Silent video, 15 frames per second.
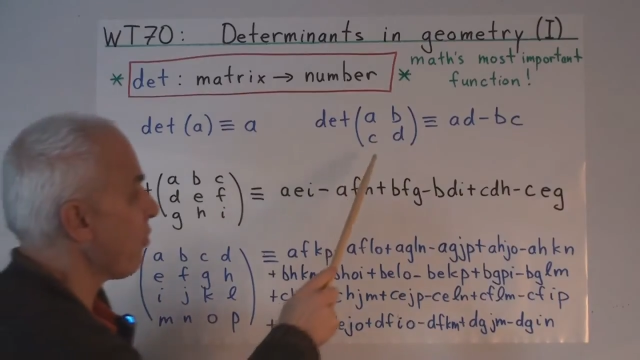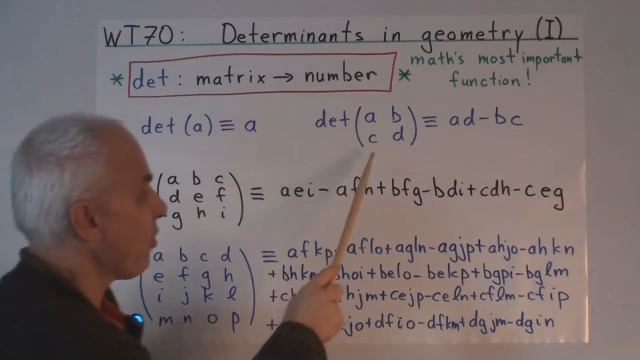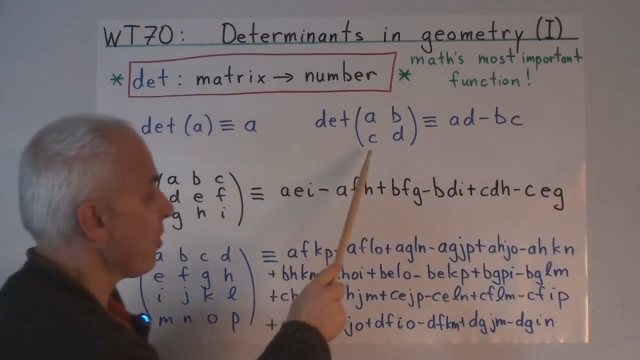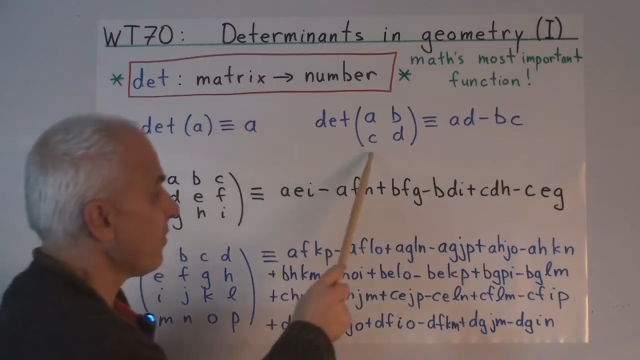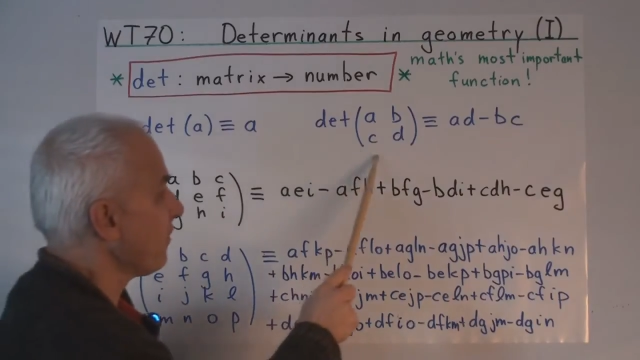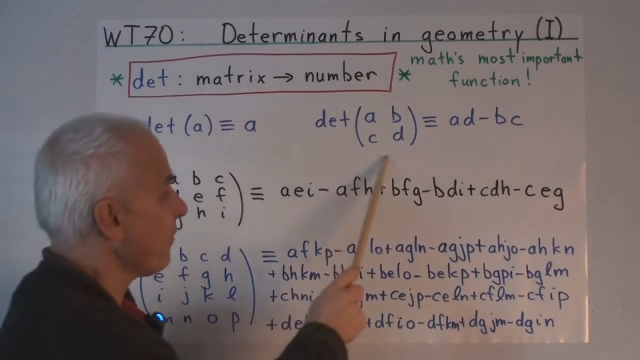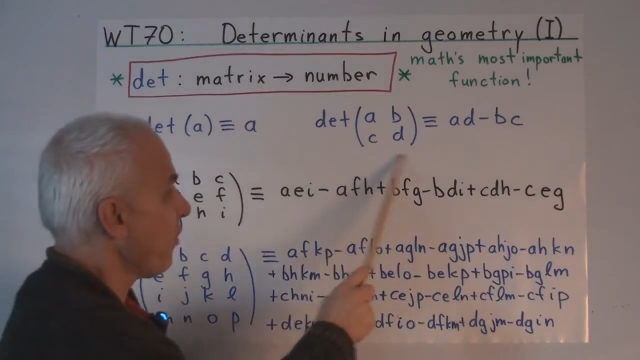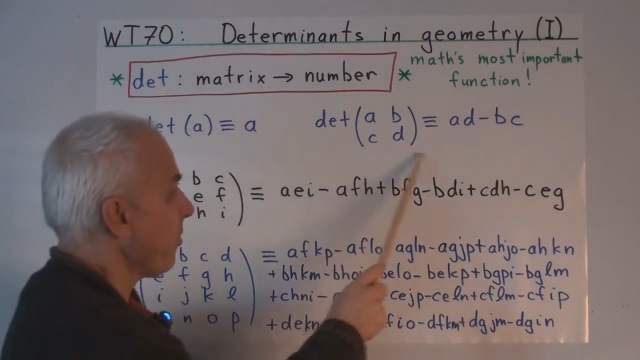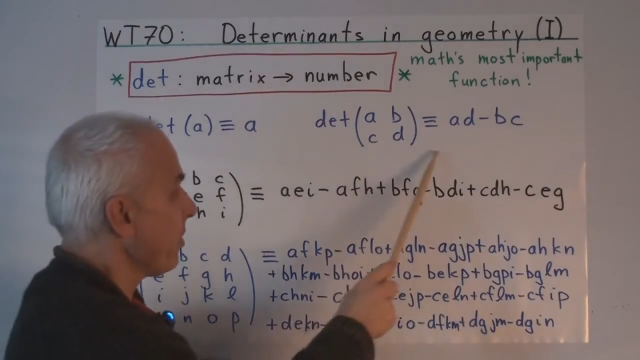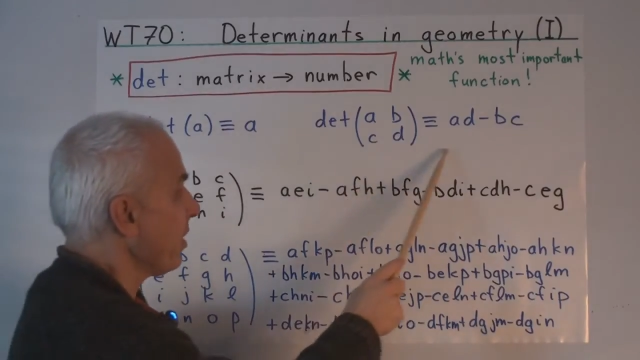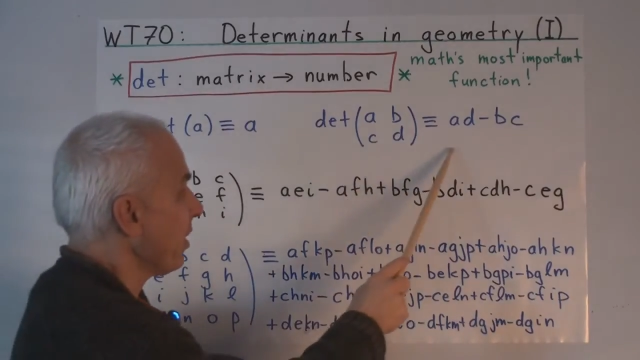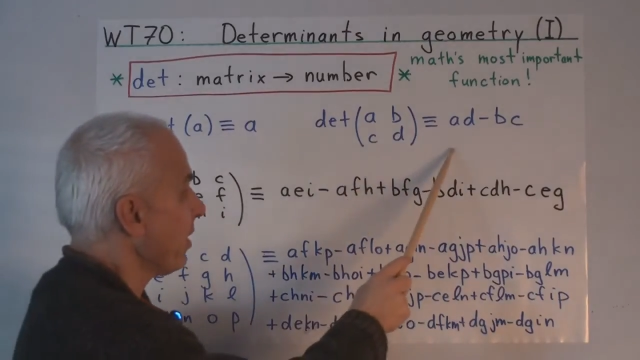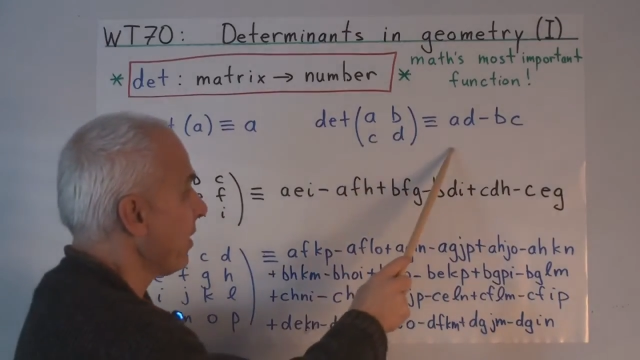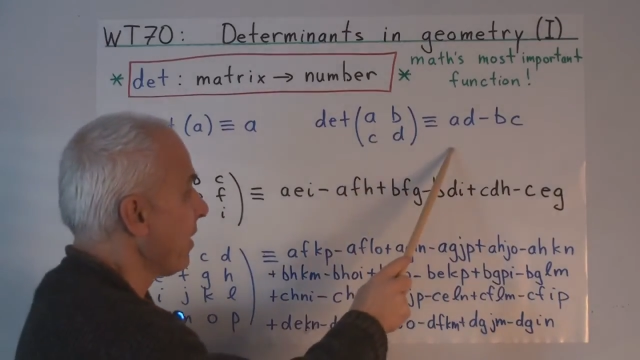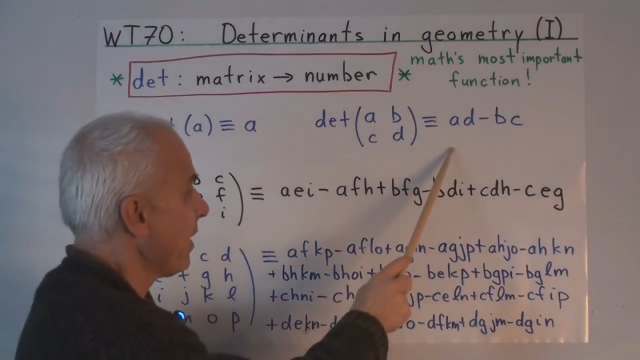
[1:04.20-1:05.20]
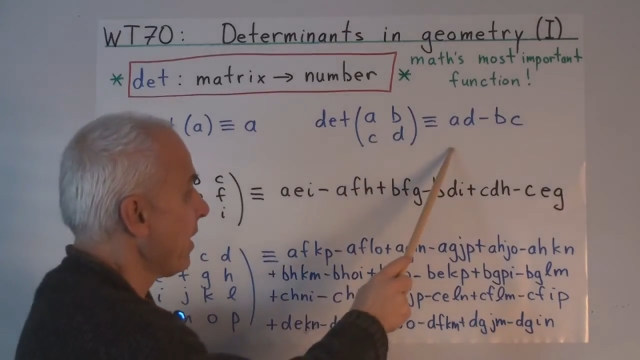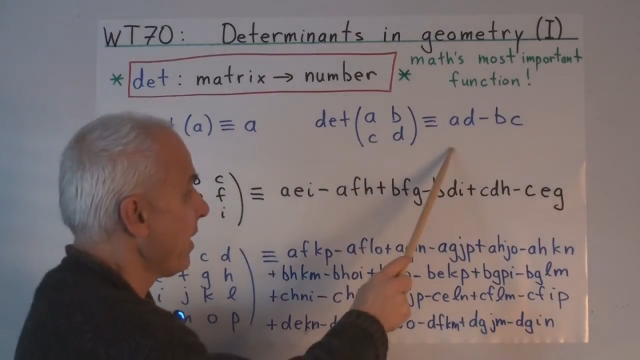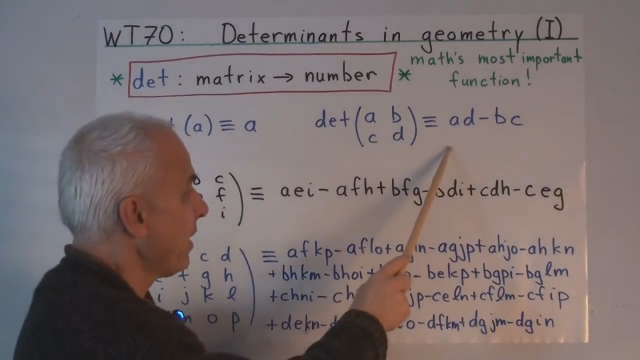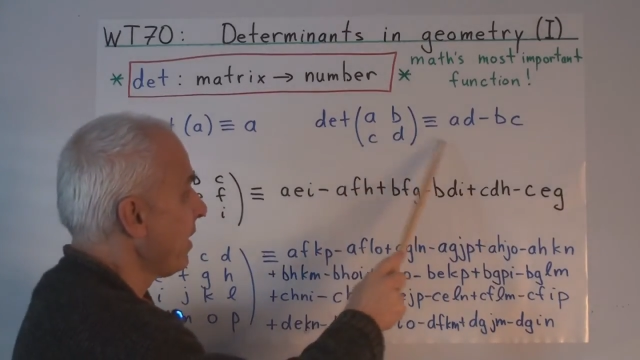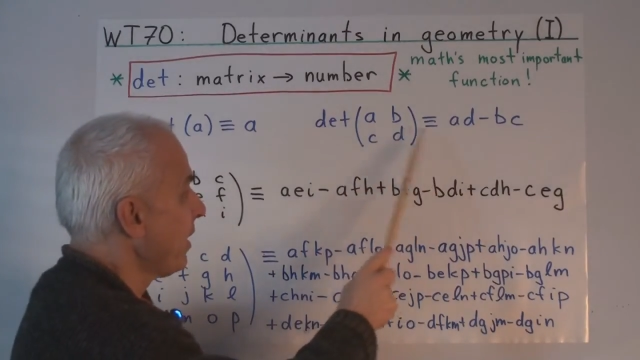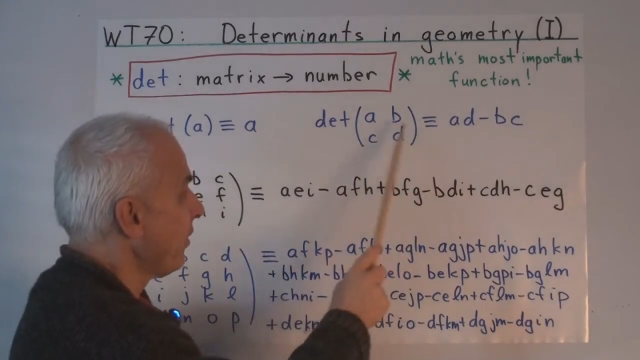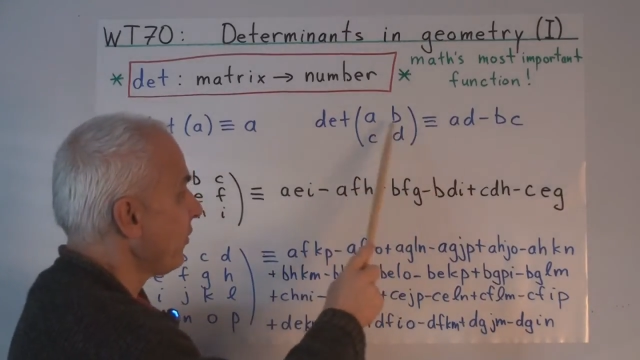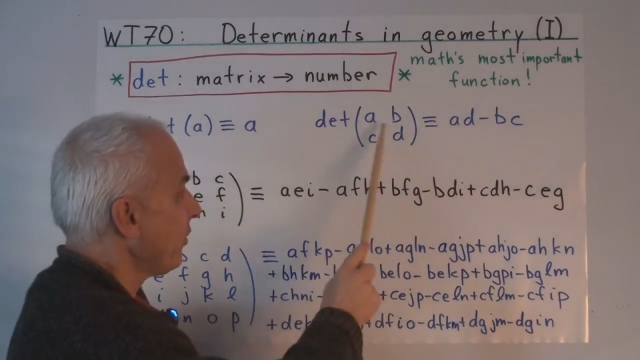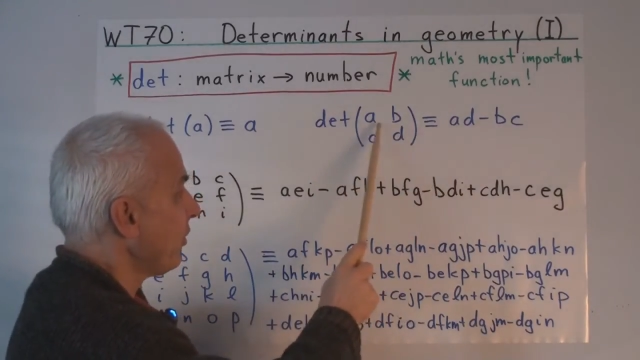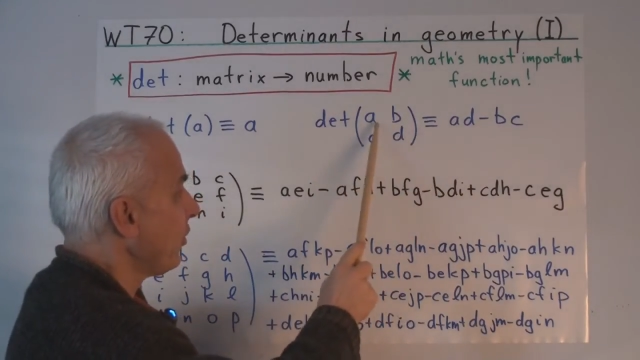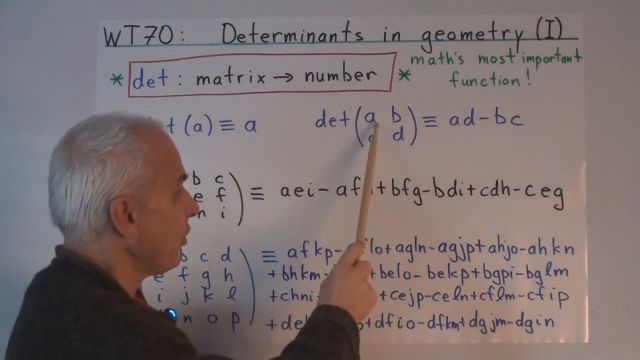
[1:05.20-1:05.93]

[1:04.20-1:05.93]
important formula. So